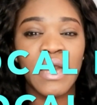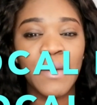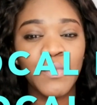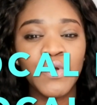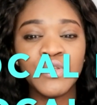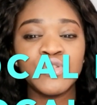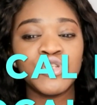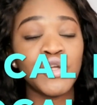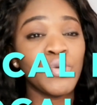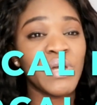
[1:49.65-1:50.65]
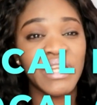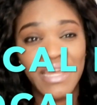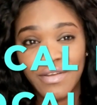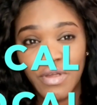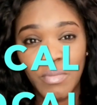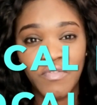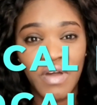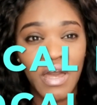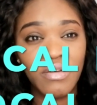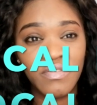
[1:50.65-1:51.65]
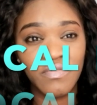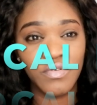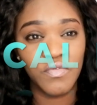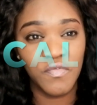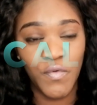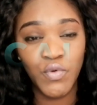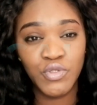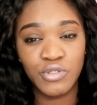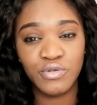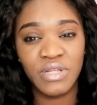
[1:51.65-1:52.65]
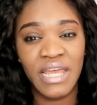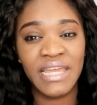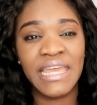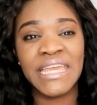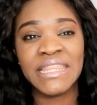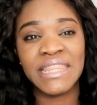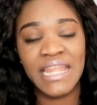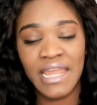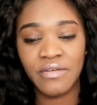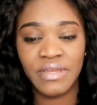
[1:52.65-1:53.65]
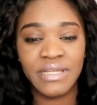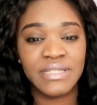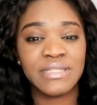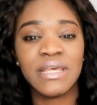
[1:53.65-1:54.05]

I'm going to show you a diagram of how the vocal folds look like in the larynx. This is